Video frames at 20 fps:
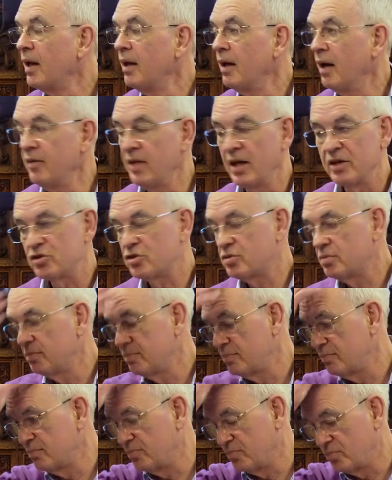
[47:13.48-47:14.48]
And that's
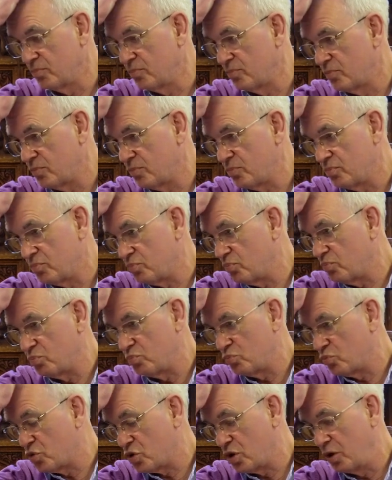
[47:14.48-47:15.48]

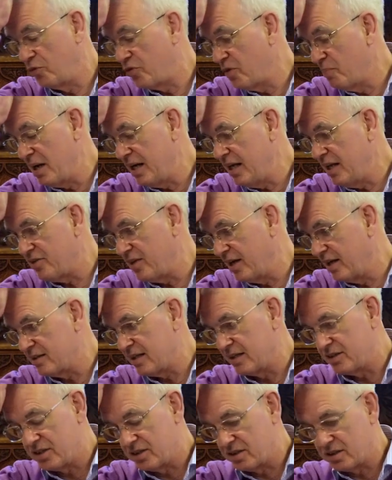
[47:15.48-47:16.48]
true for many things.
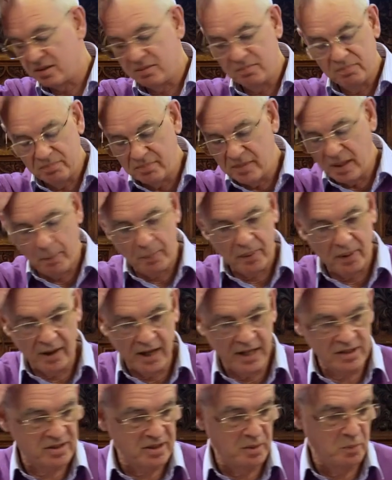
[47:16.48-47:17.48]
Let's just apply
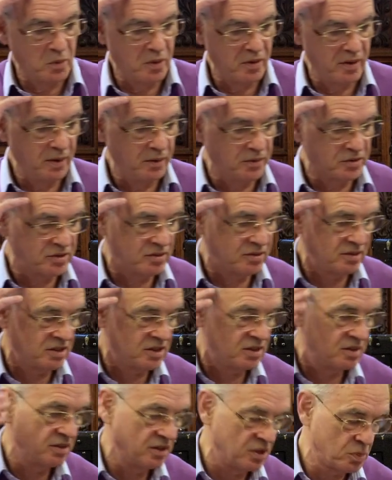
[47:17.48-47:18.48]
it somewhere else,
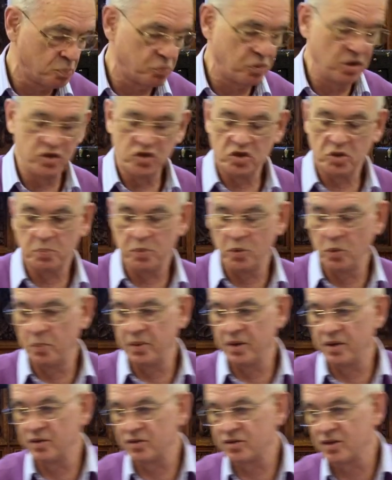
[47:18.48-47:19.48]
this principle,
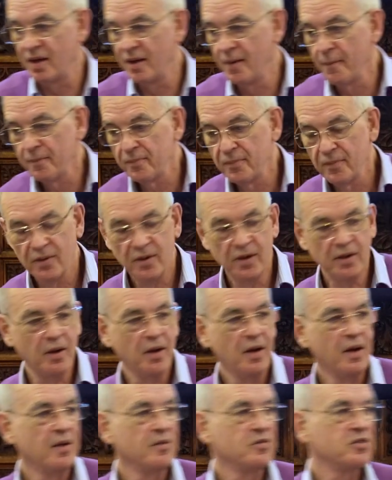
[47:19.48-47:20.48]
because, you know,
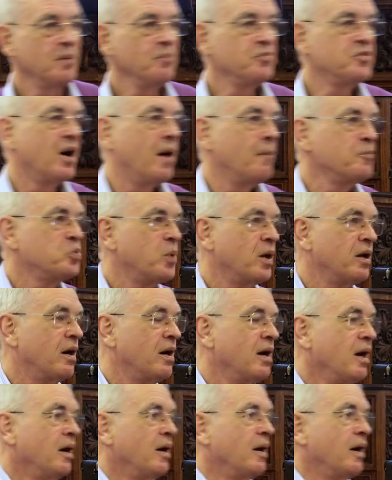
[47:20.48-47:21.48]
sometimes when
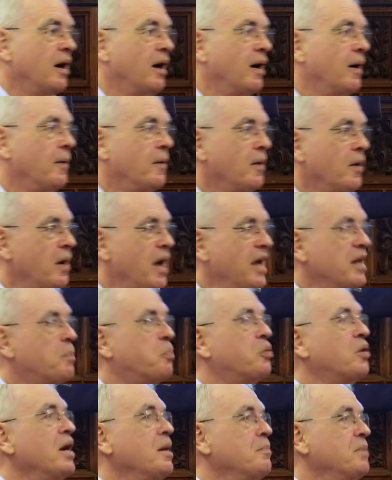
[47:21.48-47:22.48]
I In a
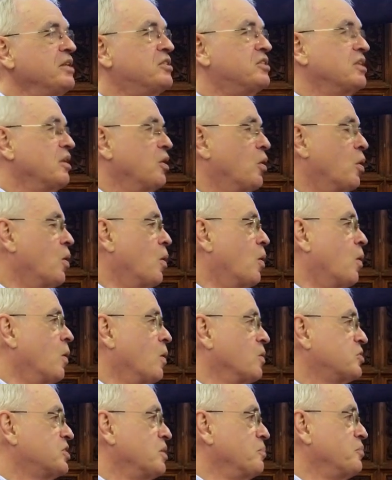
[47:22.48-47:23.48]
prayer meeting
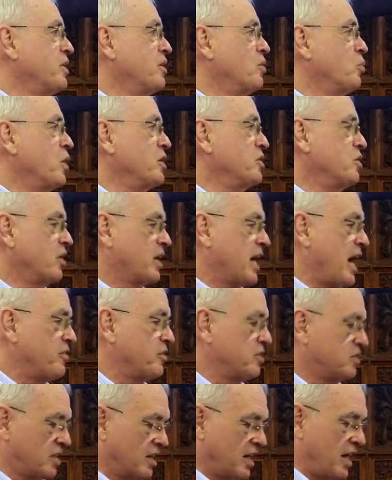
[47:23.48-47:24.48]
or something, when you're
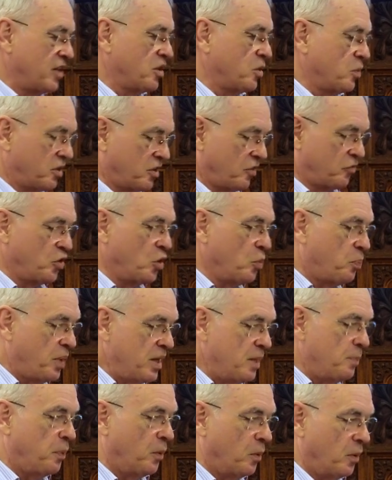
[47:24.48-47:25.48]
gathered together with a few
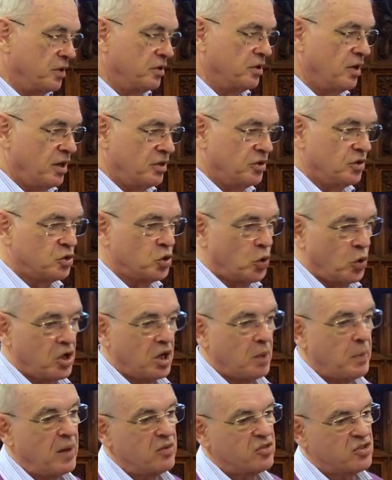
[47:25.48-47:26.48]
people and you're talking
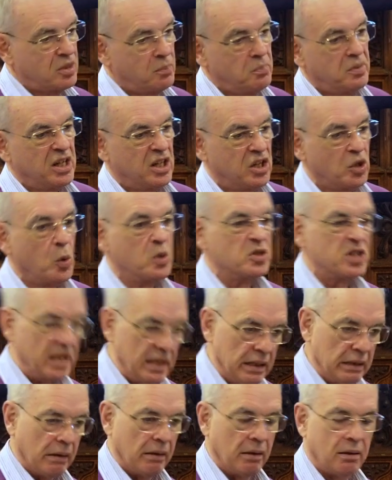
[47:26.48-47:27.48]
about somebody who is
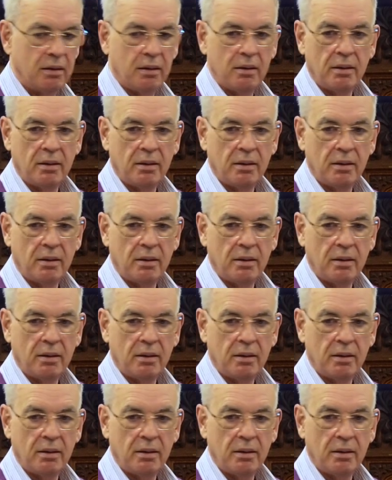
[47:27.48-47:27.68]
ill,